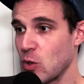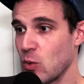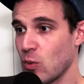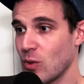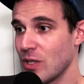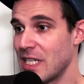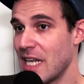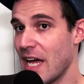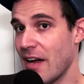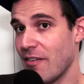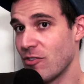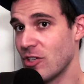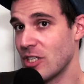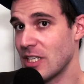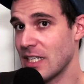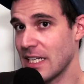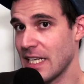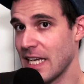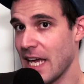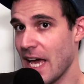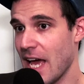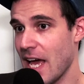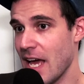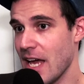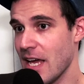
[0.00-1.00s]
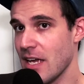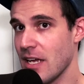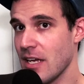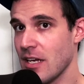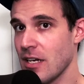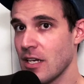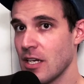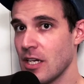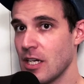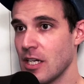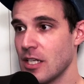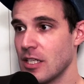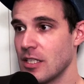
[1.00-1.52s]
will never decay.
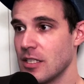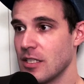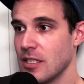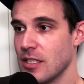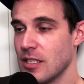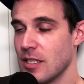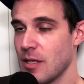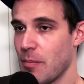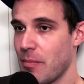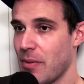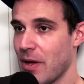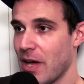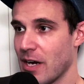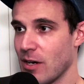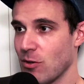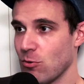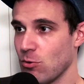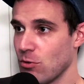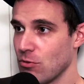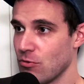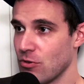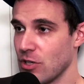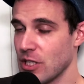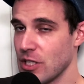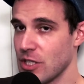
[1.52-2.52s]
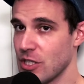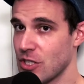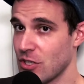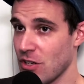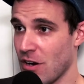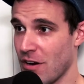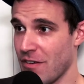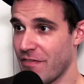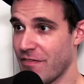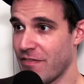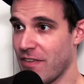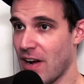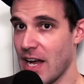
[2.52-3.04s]
The pedal will really
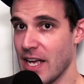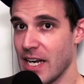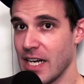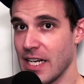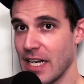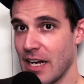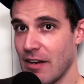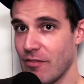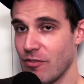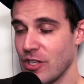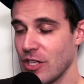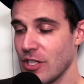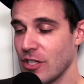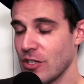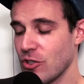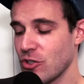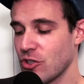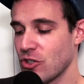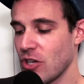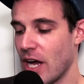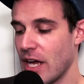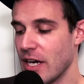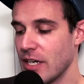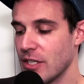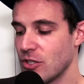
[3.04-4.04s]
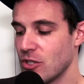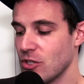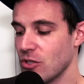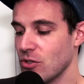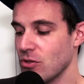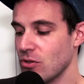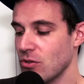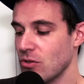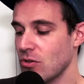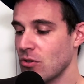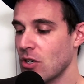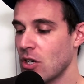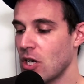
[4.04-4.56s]
start fighting everything you try to
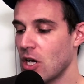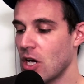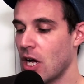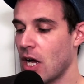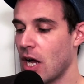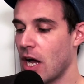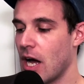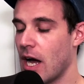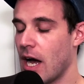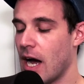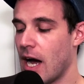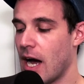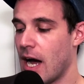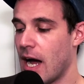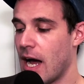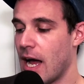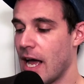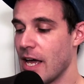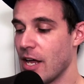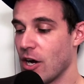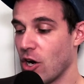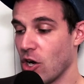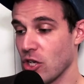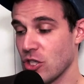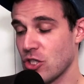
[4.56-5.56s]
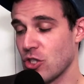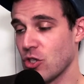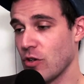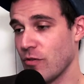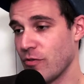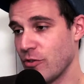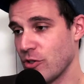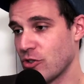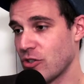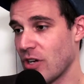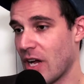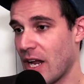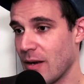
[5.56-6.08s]
do. And also, if
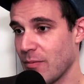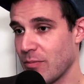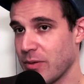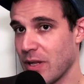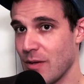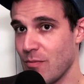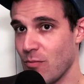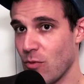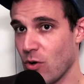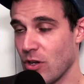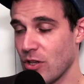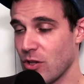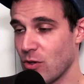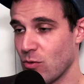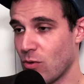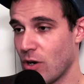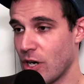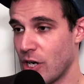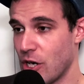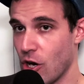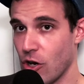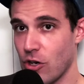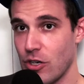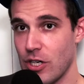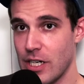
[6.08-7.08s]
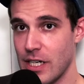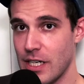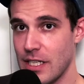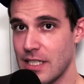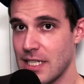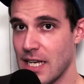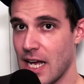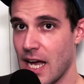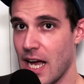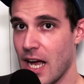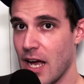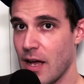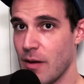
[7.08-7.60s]
you try to play more than one note at a
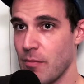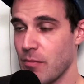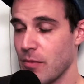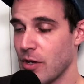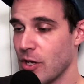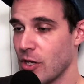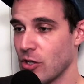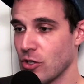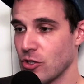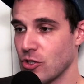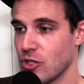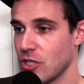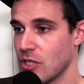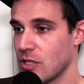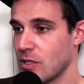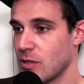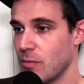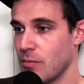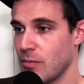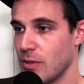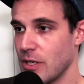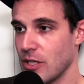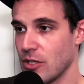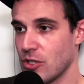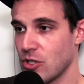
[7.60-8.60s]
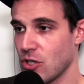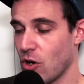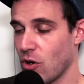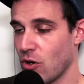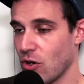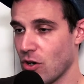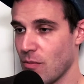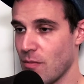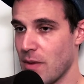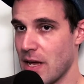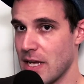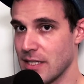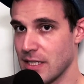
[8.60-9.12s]
time, it'll just be a
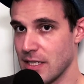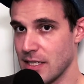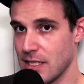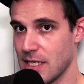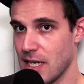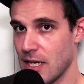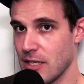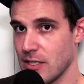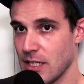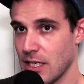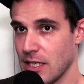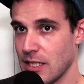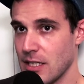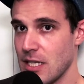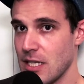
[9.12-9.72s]
total mess. It sounds like